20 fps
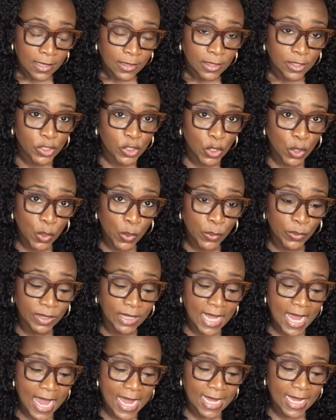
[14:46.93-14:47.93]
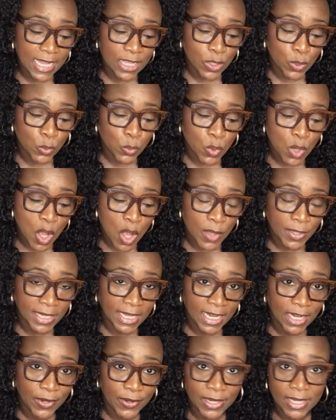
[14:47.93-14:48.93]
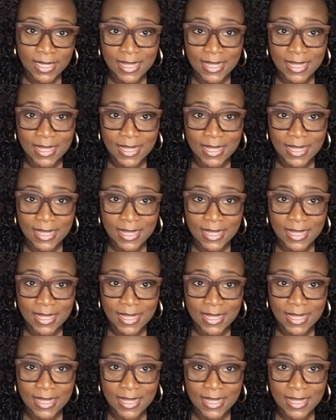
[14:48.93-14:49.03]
Too thick in the wrong area.